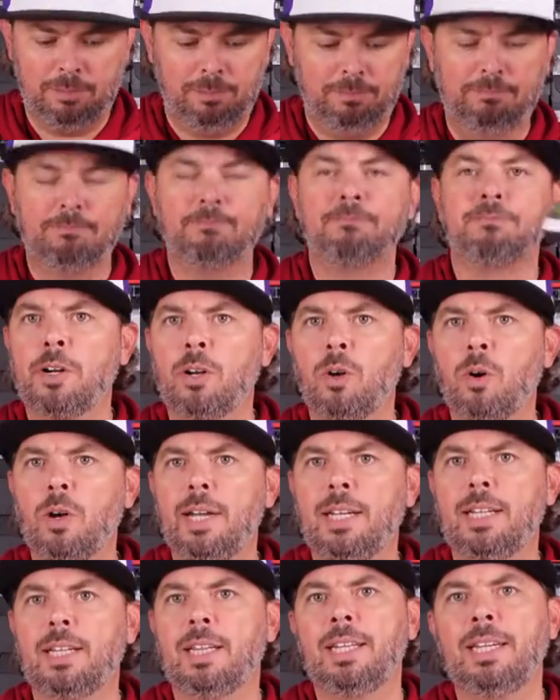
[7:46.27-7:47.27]
I'm going to go
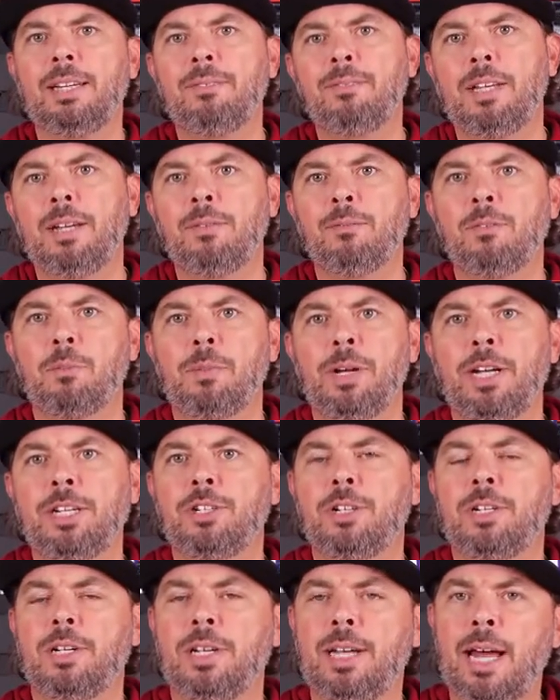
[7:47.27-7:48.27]
ahead and leave the
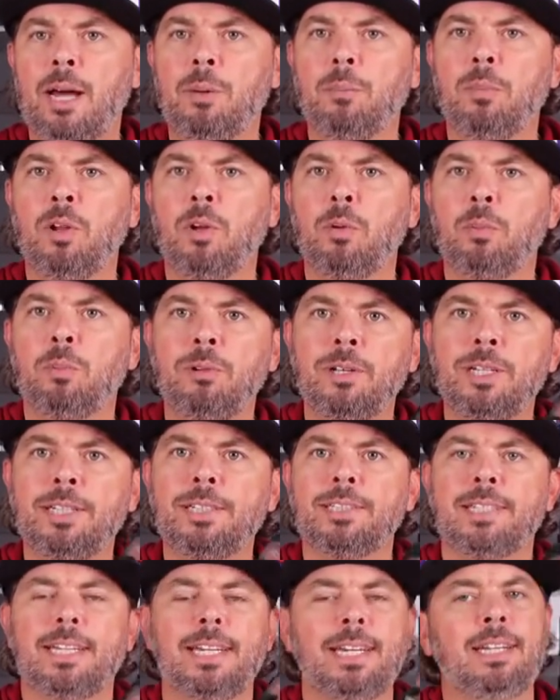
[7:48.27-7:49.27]
information down below.
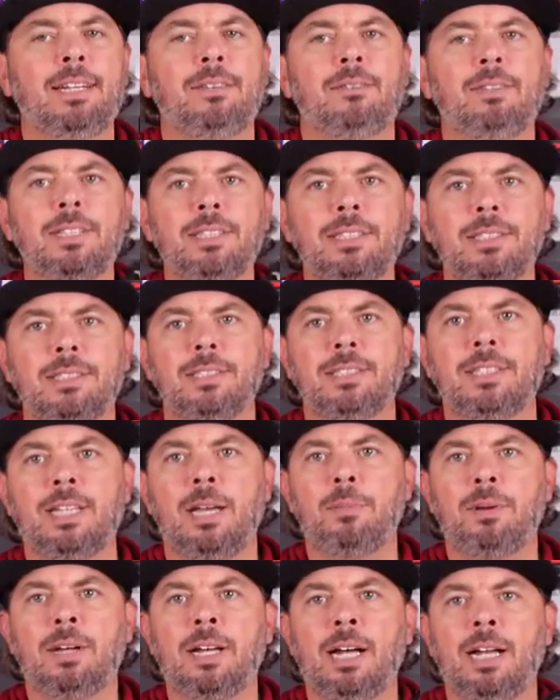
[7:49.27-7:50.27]
Please, again, if this is the
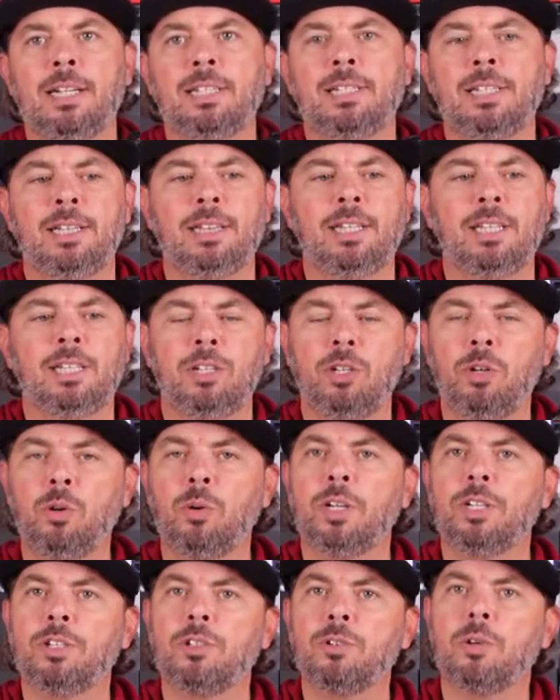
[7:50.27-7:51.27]
type of content that
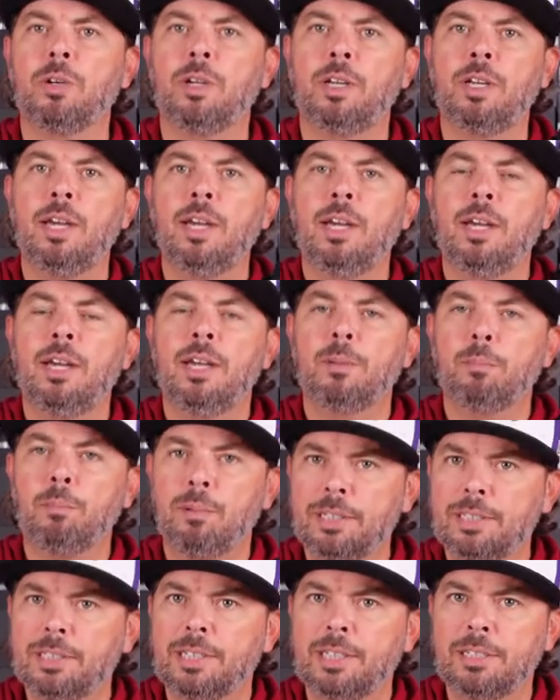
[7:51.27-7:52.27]
you enjoy,
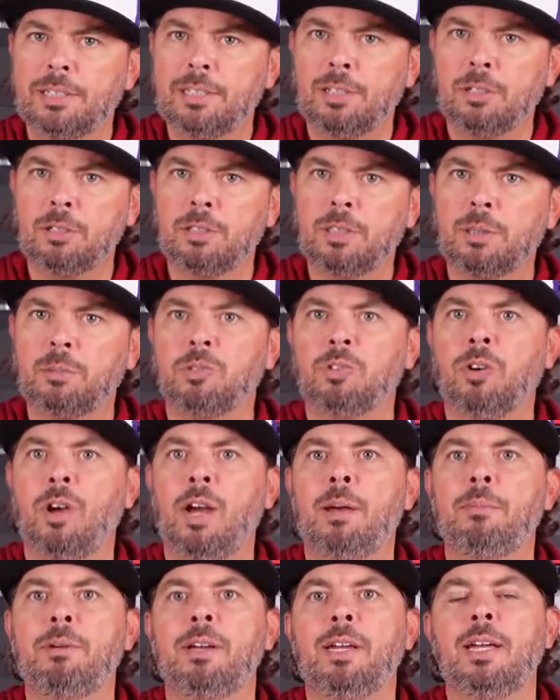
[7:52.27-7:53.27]
please consider
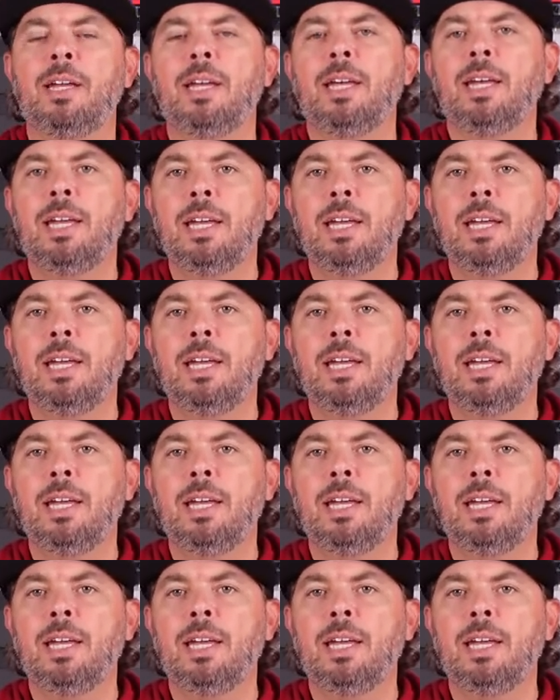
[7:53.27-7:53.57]
subscribing.